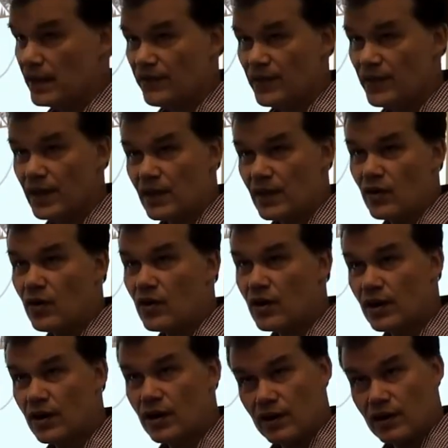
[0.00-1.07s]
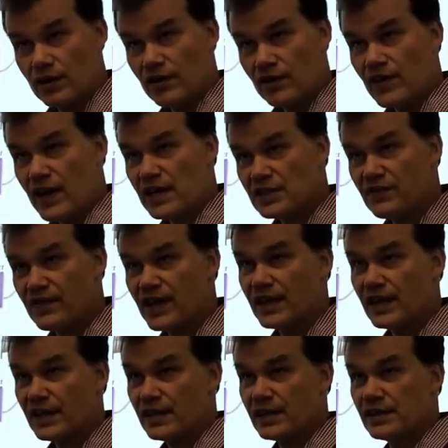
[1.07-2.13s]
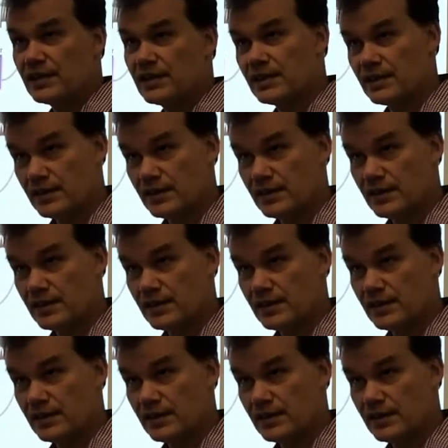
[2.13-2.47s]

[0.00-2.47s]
if we ignore the fast fading